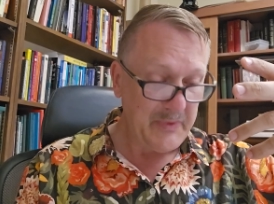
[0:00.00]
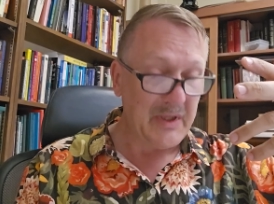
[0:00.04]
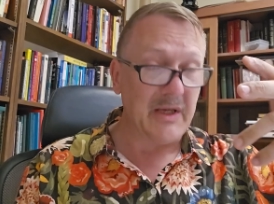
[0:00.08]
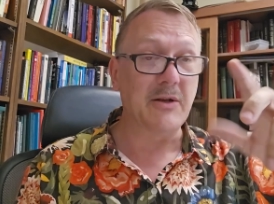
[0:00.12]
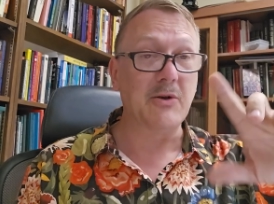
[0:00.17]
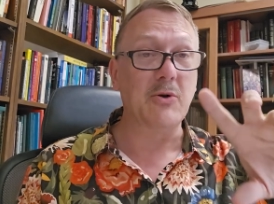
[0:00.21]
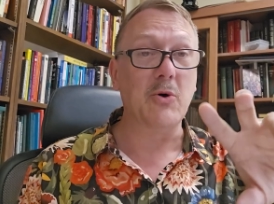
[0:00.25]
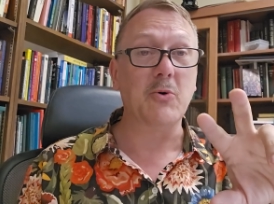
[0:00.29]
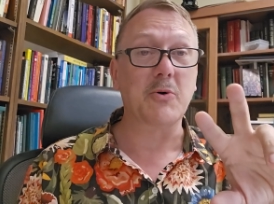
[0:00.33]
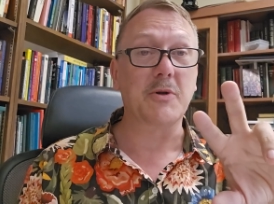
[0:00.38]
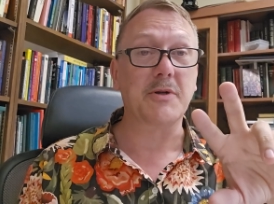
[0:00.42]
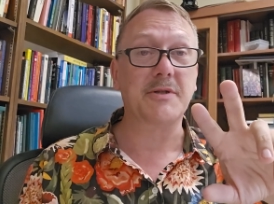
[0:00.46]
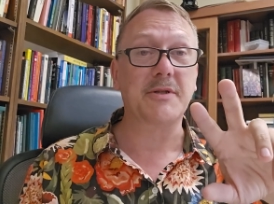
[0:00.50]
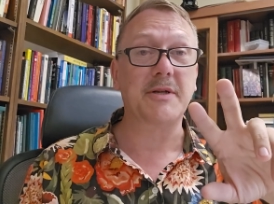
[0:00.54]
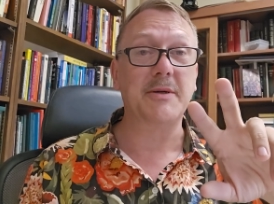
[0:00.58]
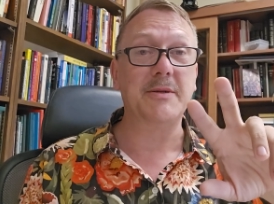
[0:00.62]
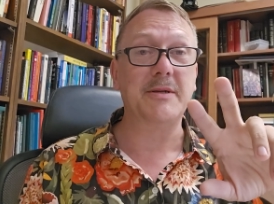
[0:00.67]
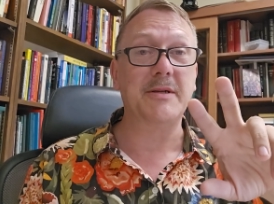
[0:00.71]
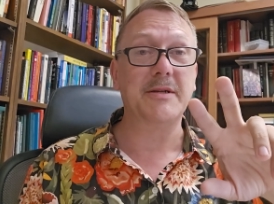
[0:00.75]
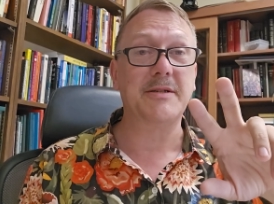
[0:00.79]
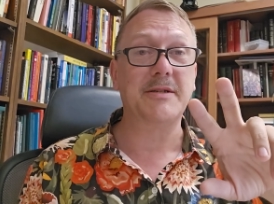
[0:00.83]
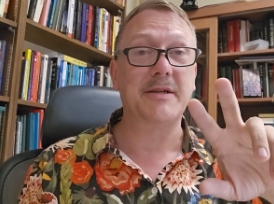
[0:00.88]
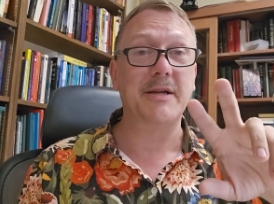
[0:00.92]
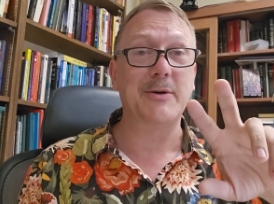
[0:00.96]
Notice he
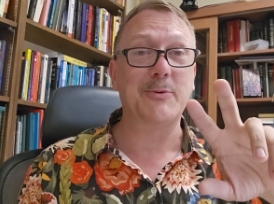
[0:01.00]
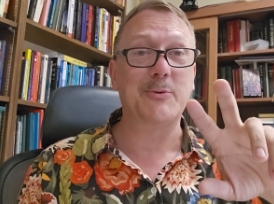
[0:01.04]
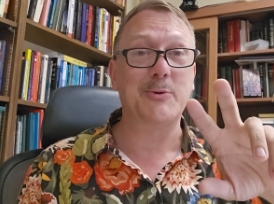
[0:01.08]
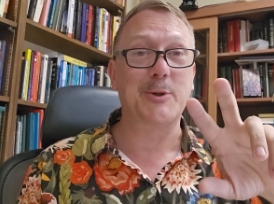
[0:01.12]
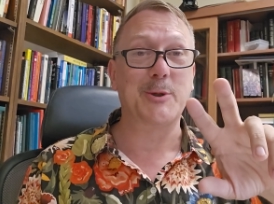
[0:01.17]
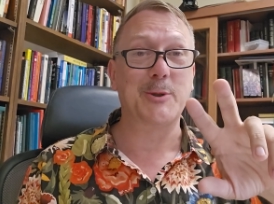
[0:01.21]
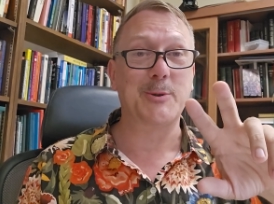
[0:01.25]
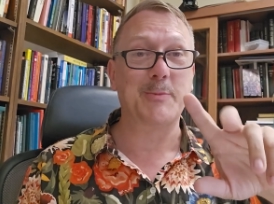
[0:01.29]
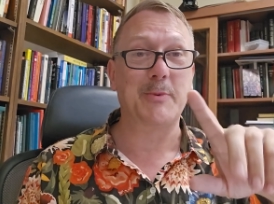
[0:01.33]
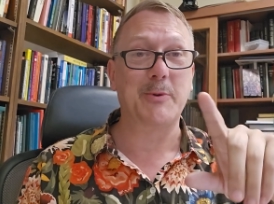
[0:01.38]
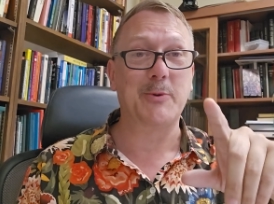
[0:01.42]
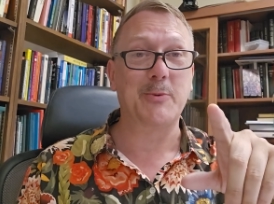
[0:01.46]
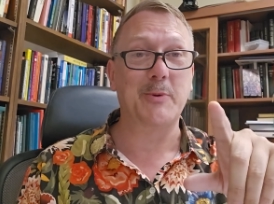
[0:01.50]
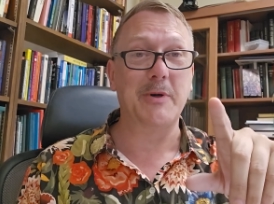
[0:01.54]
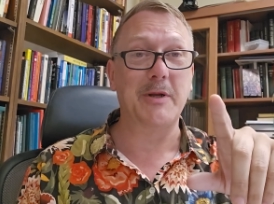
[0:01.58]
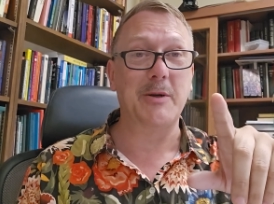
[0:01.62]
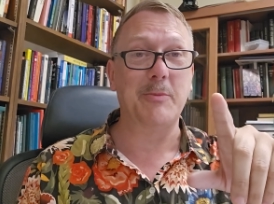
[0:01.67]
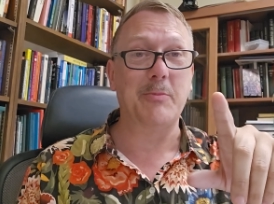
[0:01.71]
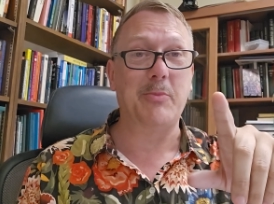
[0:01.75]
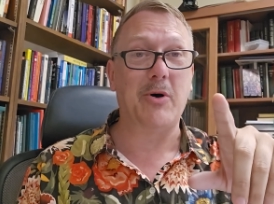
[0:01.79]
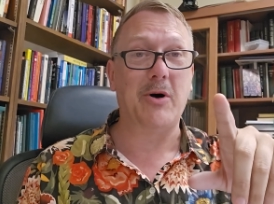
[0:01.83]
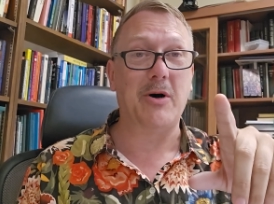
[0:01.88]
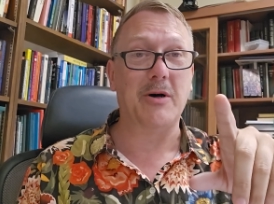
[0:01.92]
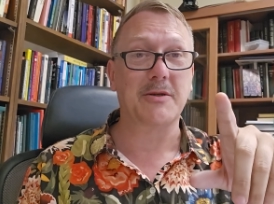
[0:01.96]
distinguishes between
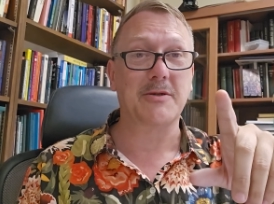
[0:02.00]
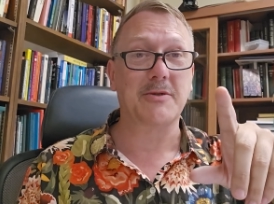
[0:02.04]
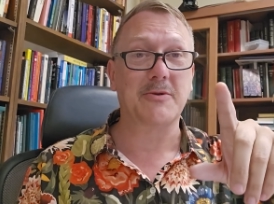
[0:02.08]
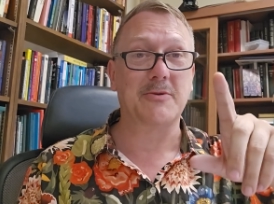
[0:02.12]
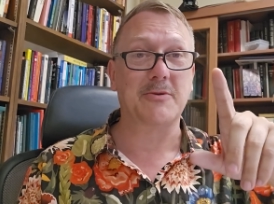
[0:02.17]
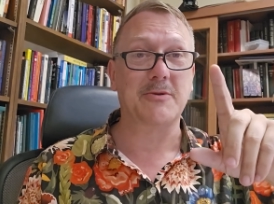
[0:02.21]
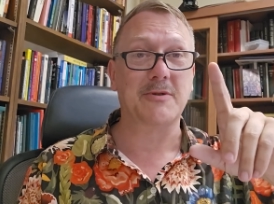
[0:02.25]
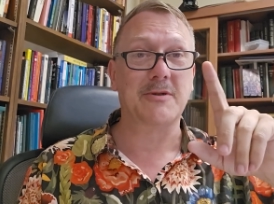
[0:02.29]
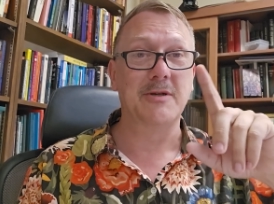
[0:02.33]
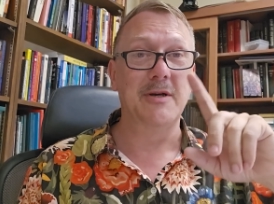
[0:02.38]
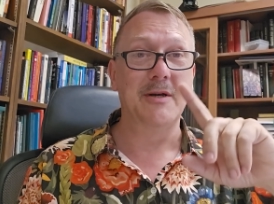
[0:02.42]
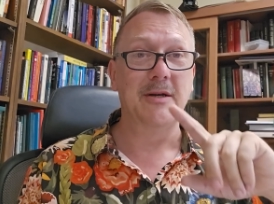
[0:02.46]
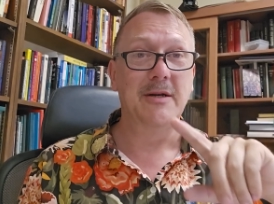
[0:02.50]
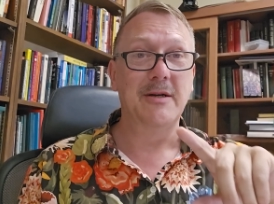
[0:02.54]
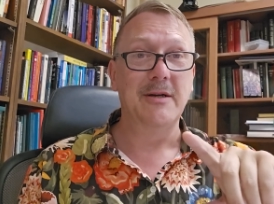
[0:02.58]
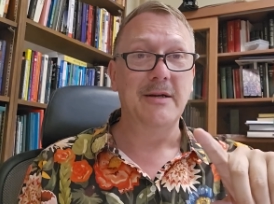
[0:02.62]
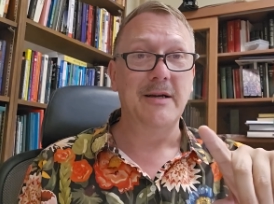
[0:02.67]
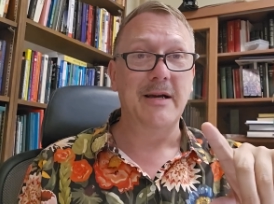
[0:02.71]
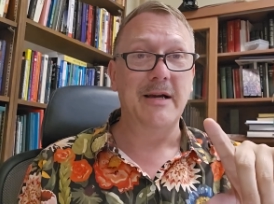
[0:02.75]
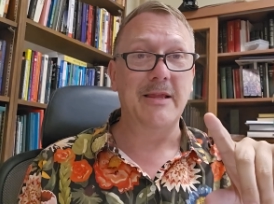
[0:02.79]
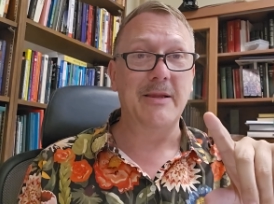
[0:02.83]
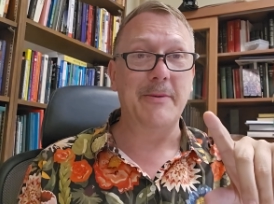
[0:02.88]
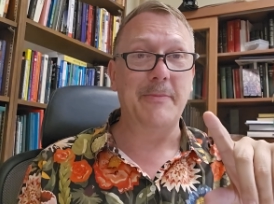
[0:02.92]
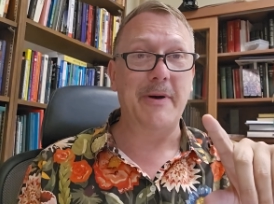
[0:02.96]
apostles
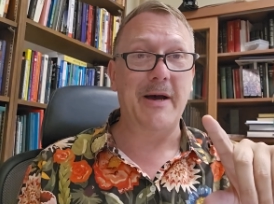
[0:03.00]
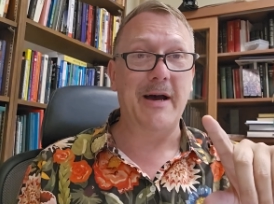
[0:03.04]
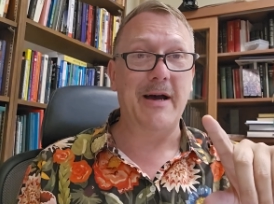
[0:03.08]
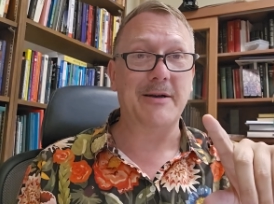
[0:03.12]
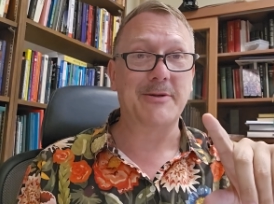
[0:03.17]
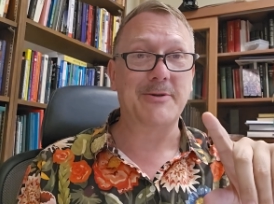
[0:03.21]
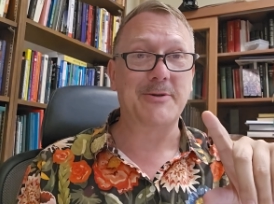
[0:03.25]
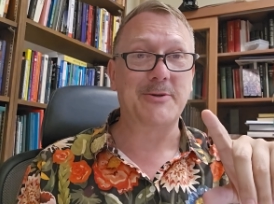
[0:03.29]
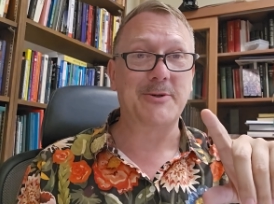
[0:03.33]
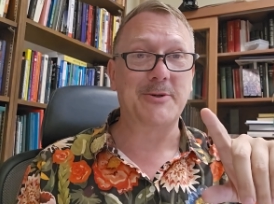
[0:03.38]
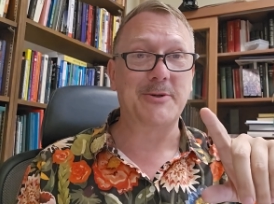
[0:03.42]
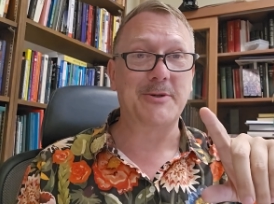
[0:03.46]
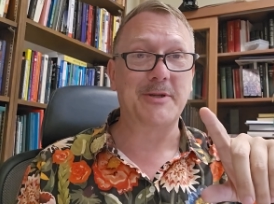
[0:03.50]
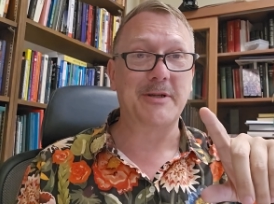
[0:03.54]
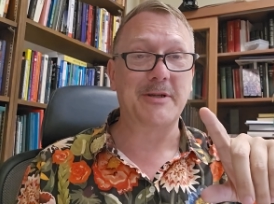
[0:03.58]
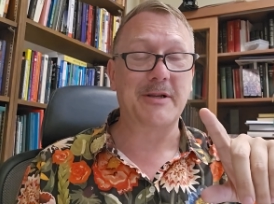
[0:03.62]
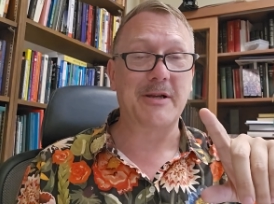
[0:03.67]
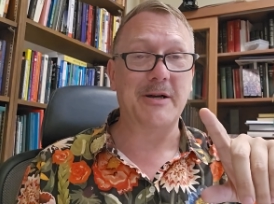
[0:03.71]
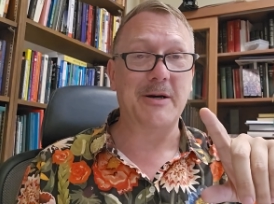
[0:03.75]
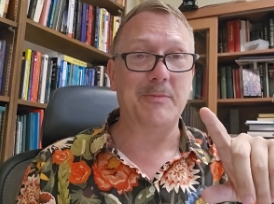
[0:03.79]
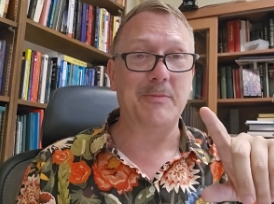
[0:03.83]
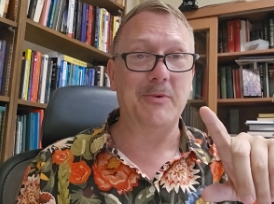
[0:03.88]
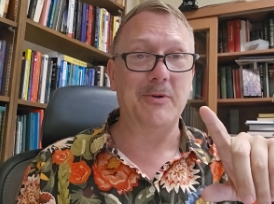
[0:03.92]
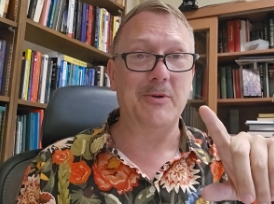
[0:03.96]
and the pastors that
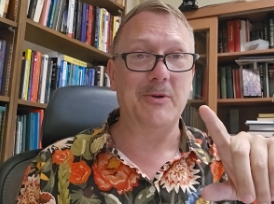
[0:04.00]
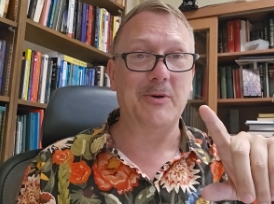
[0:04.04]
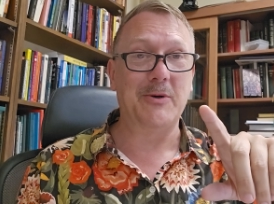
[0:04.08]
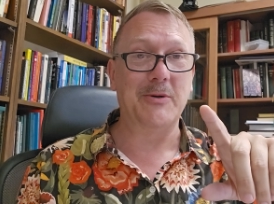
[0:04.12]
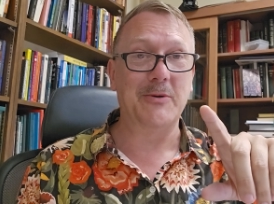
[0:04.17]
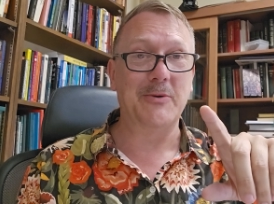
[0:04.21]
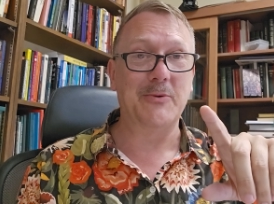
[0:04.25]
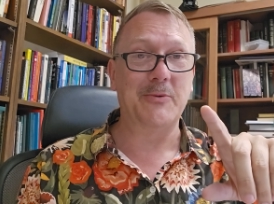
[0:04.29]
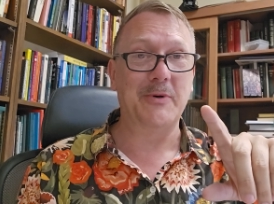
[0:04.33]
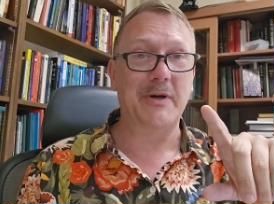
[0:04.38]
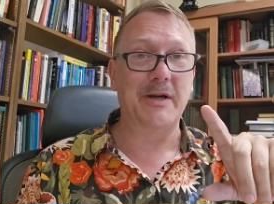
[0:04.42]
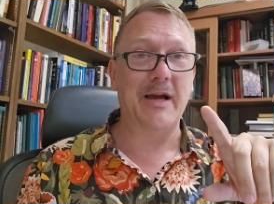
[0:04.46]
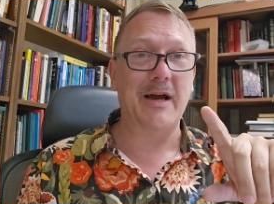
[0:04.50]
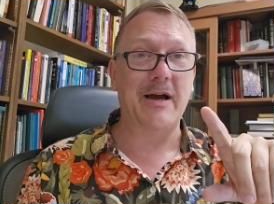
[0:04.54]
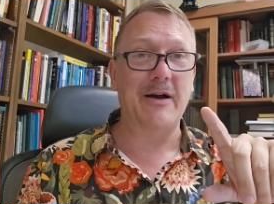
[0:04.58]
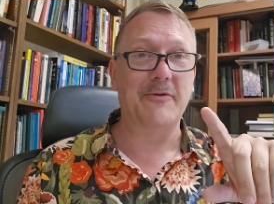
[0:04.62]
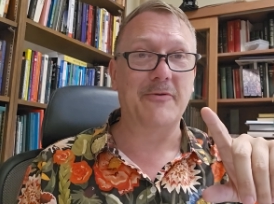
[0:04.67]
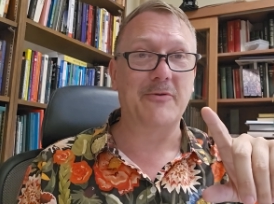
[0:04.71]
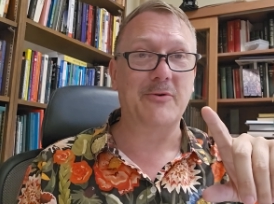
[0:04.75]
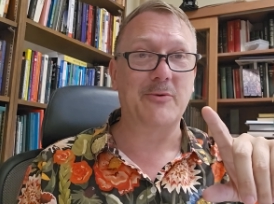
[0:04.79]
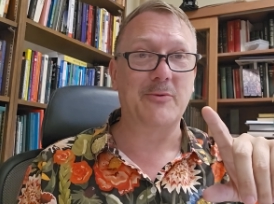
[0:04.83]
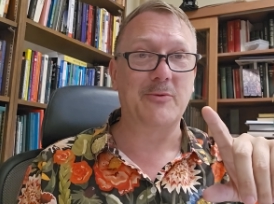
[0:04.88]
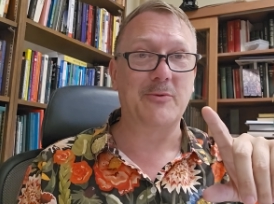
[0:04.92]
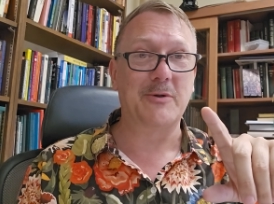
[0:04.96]
come along the way
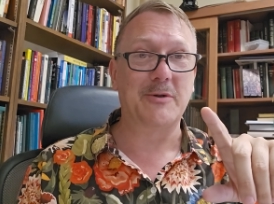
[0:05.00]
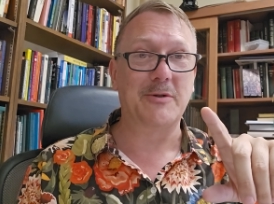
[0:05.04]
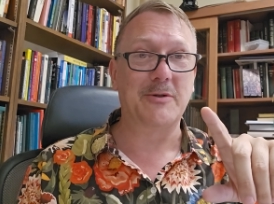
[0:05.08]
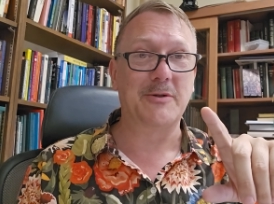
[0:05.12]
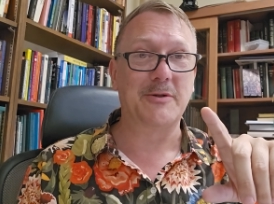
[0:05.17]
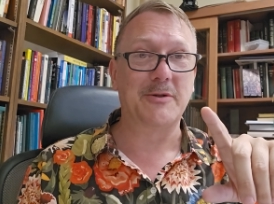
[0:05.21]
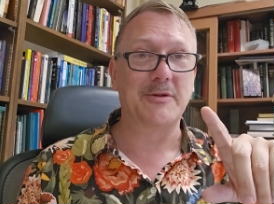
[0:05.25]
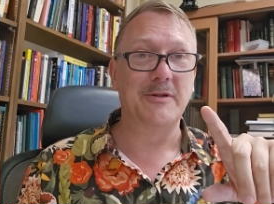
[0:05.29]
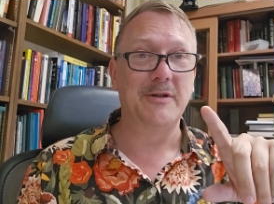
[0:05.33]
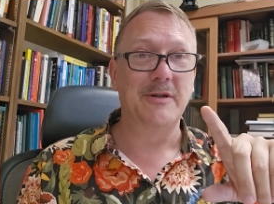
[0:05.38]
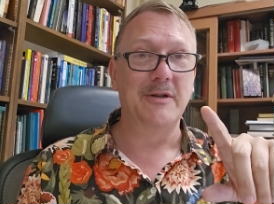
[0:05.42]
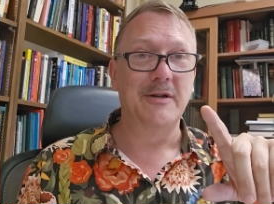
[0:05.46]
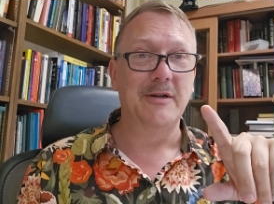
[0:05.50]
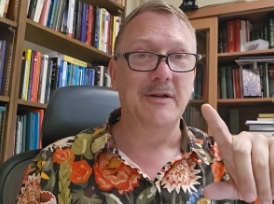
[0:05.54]
afterwards.